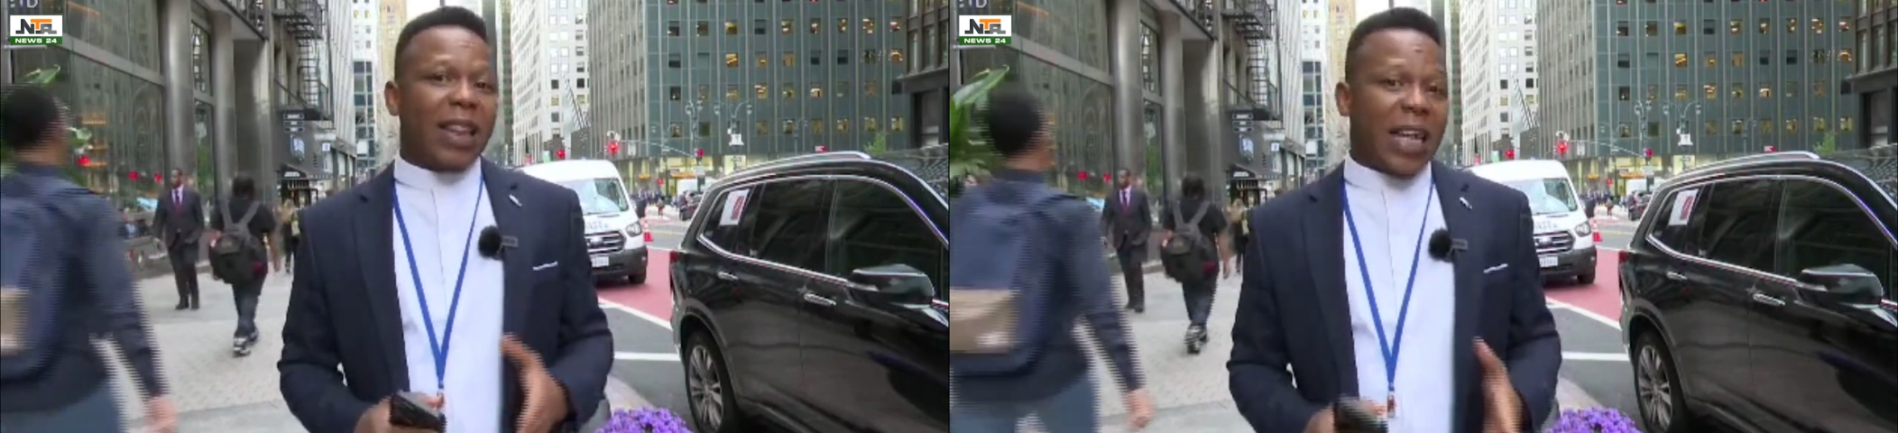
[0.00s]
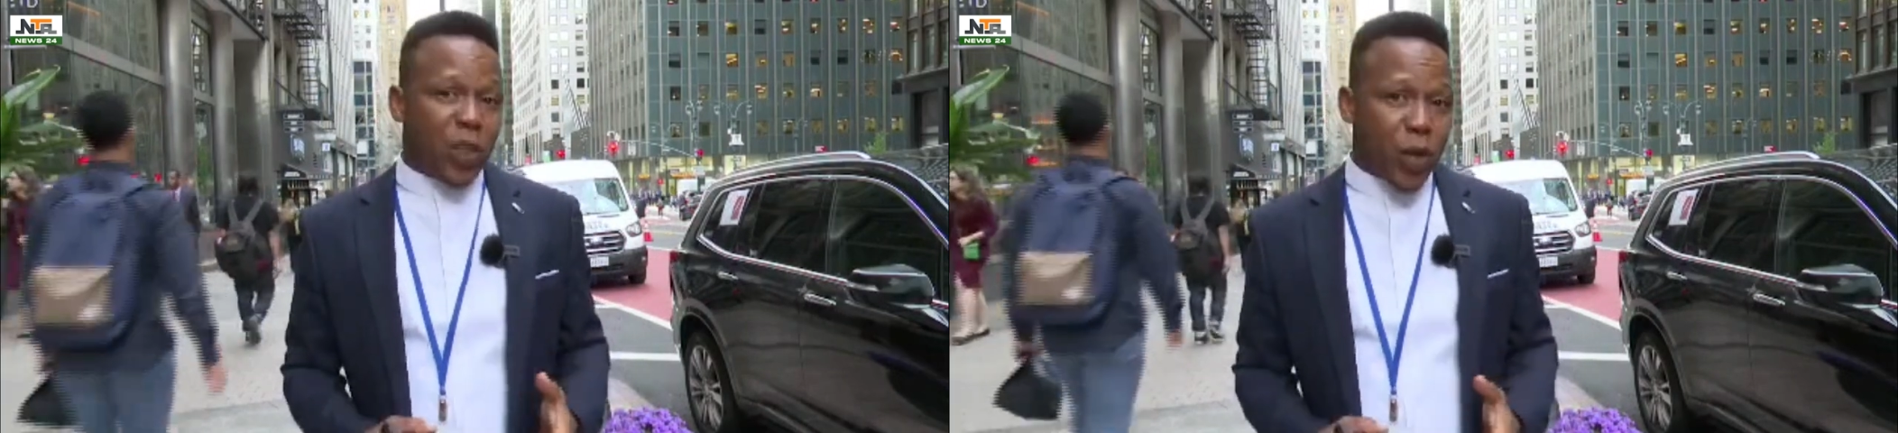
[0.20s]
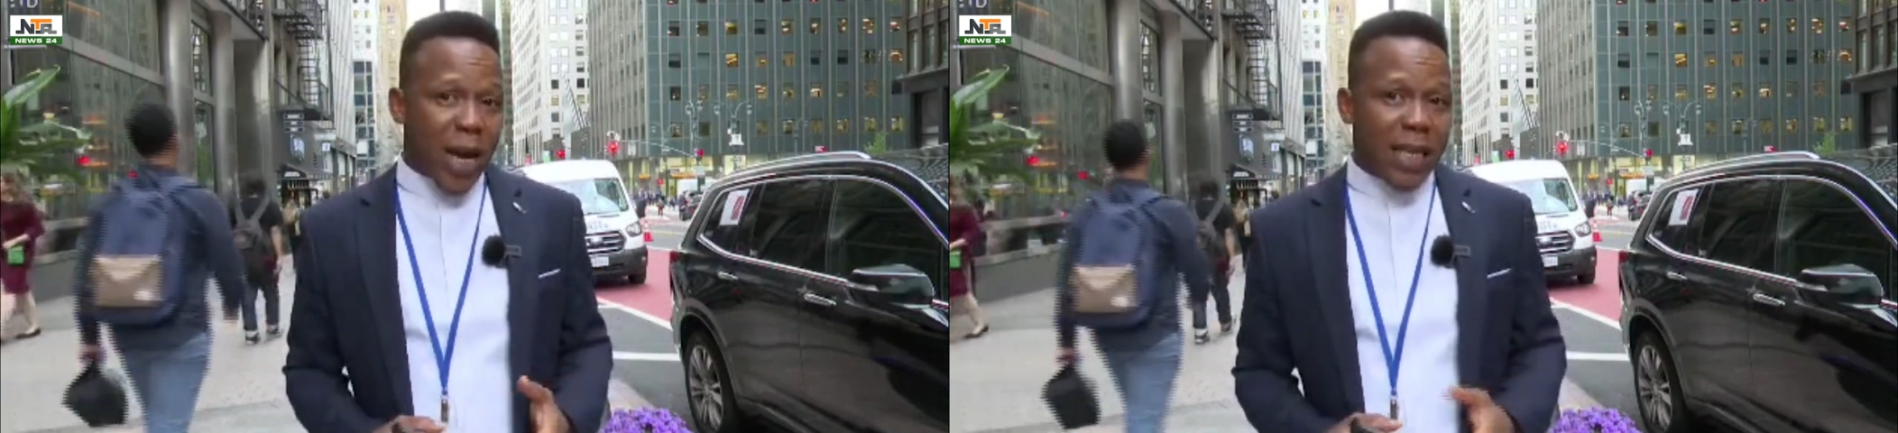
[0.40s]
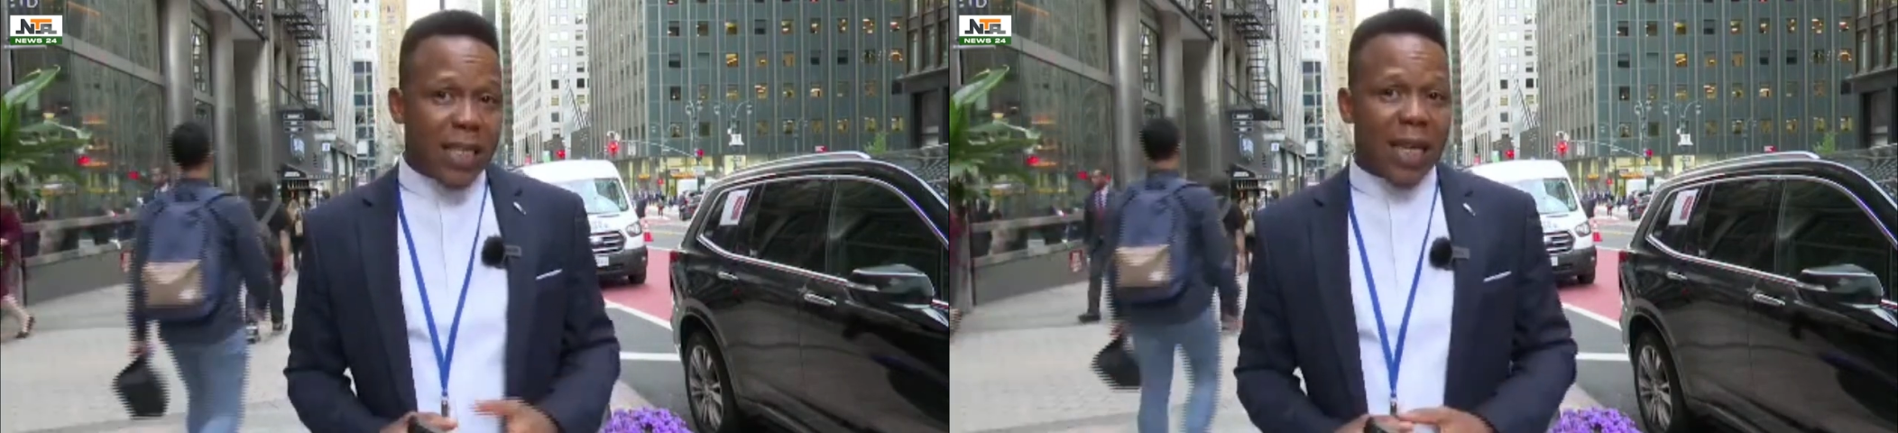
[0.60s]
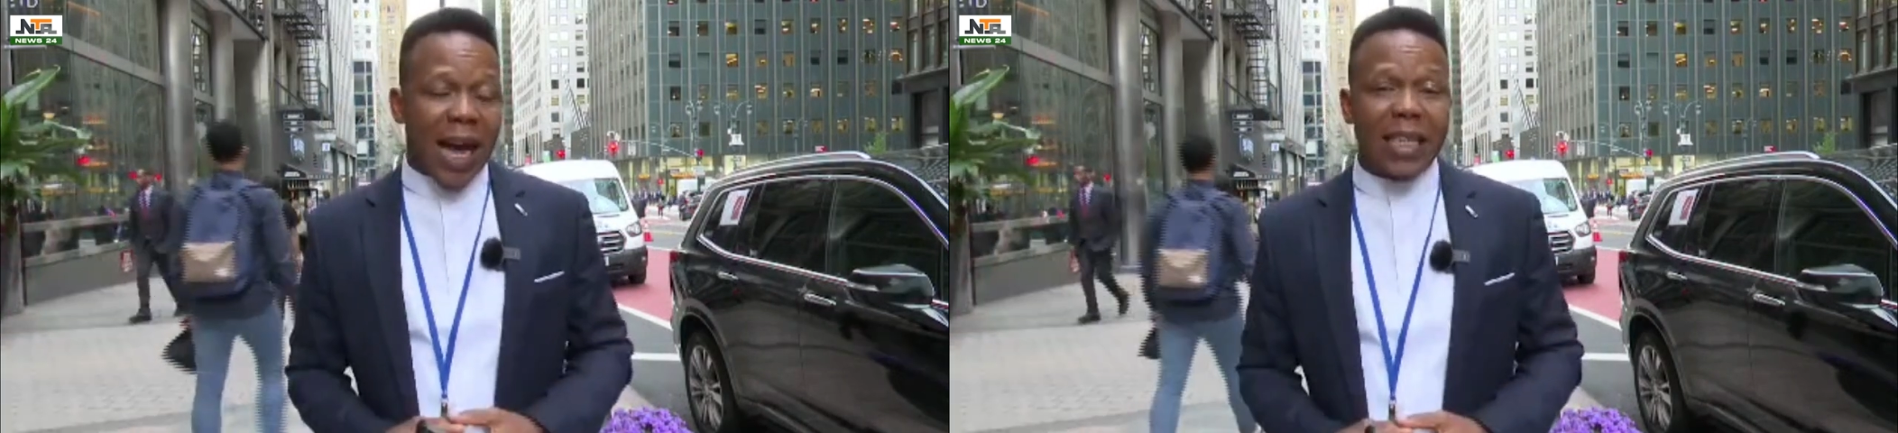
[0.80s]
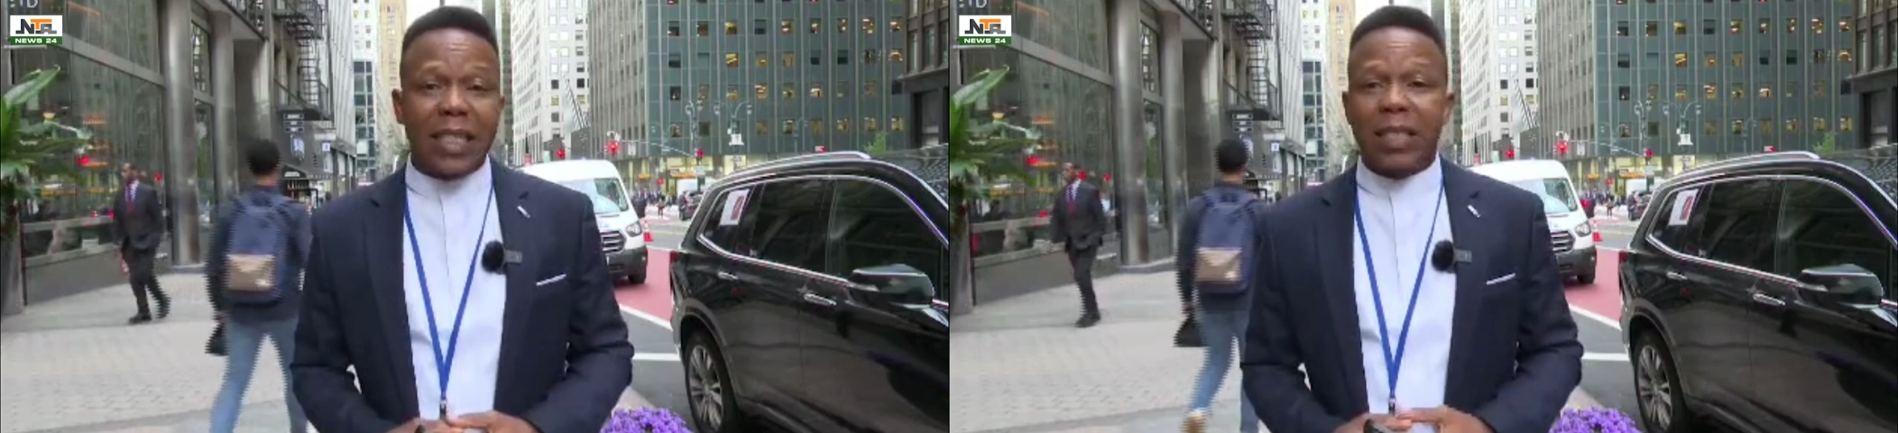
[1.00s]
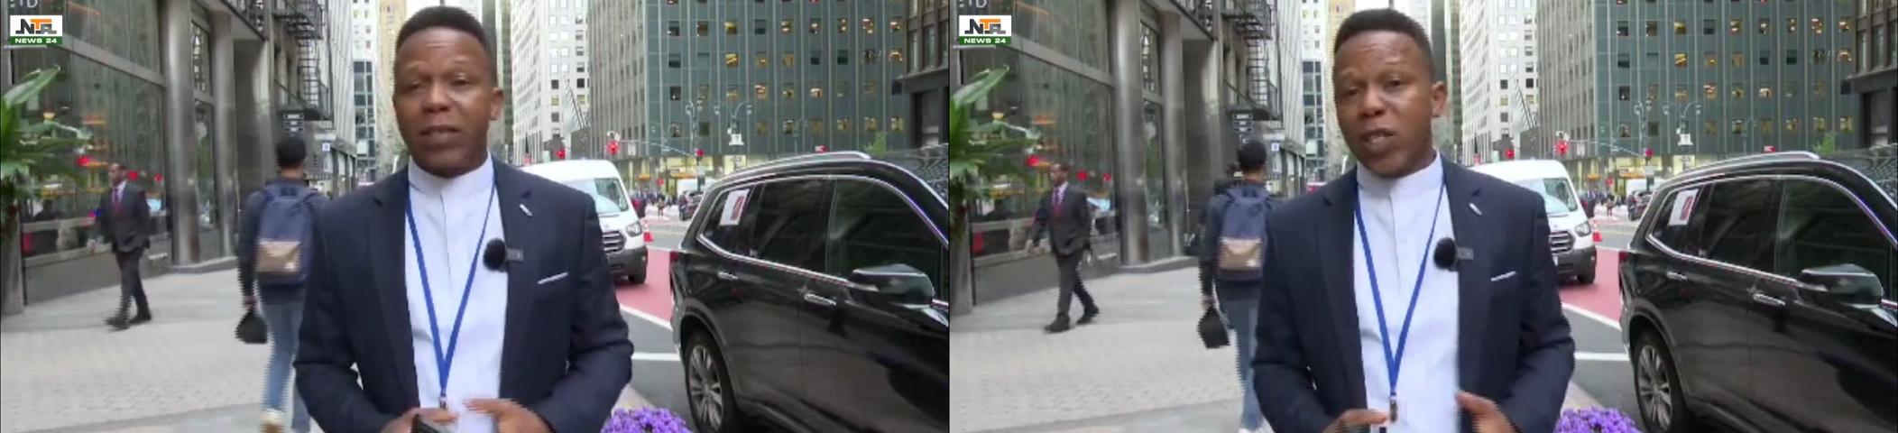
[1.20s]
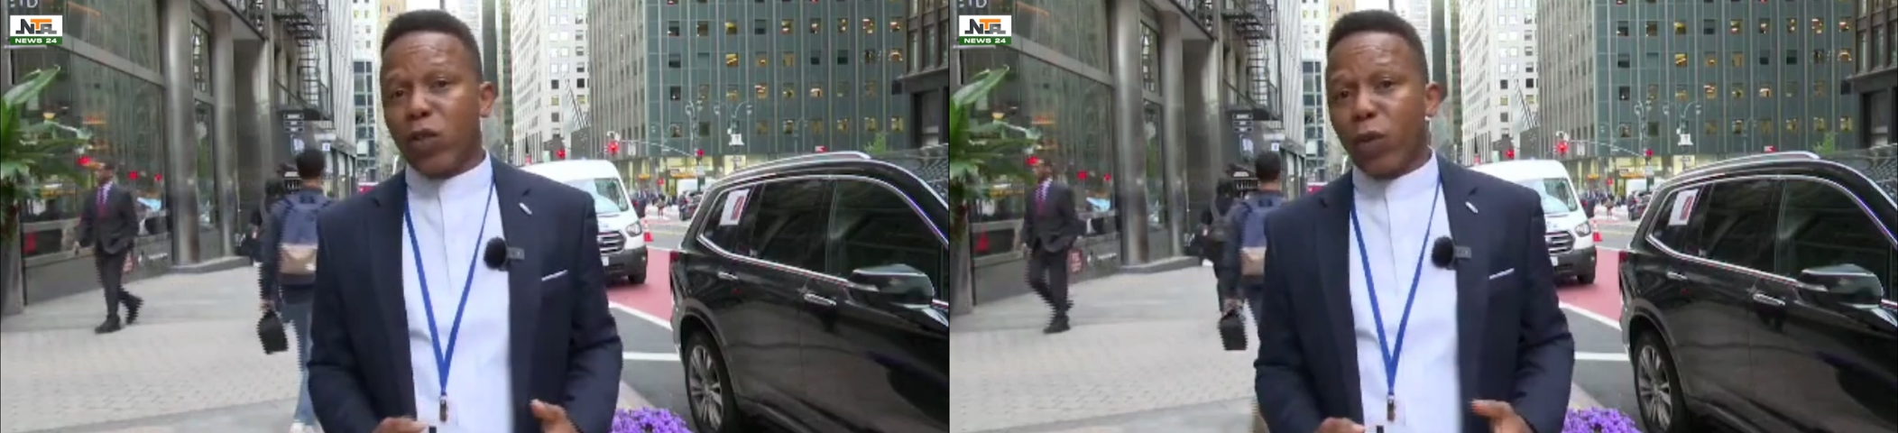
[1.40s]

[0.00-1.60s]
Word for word: Nigerians and the rest